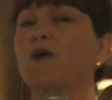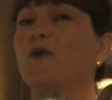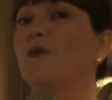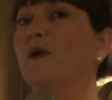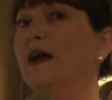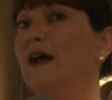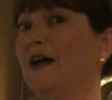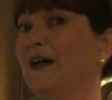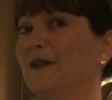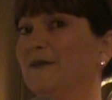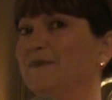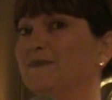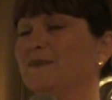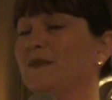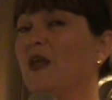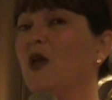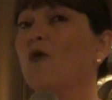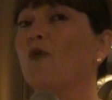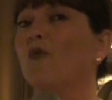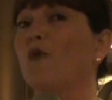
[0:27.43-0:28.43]
Well,
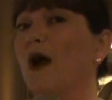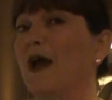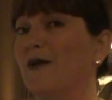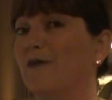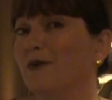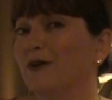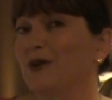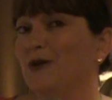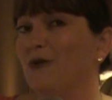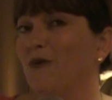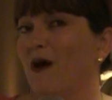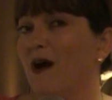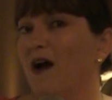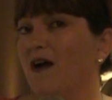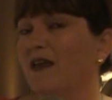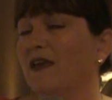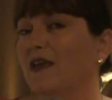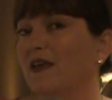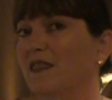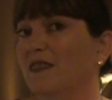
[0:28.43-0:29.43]
right when you
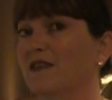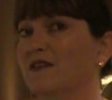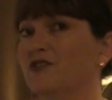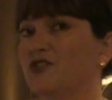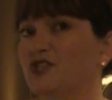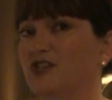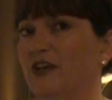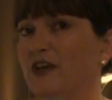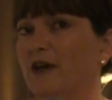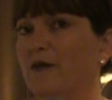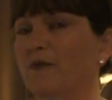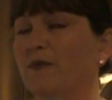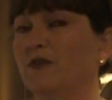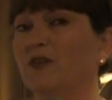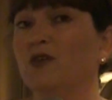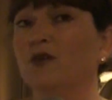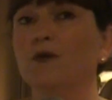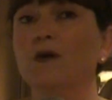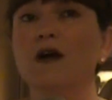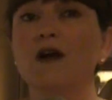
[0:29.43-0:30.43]
walk in the ship,
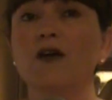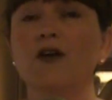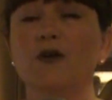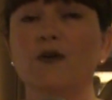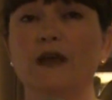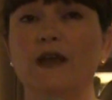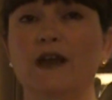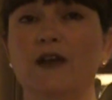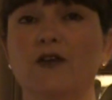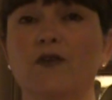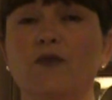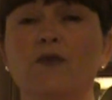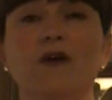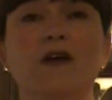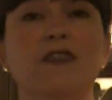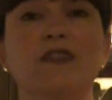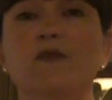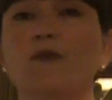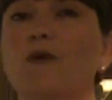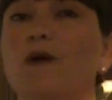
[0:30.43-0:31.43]
you are greeted
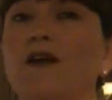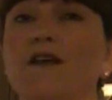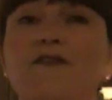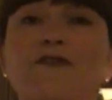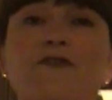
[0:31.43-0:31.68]
with one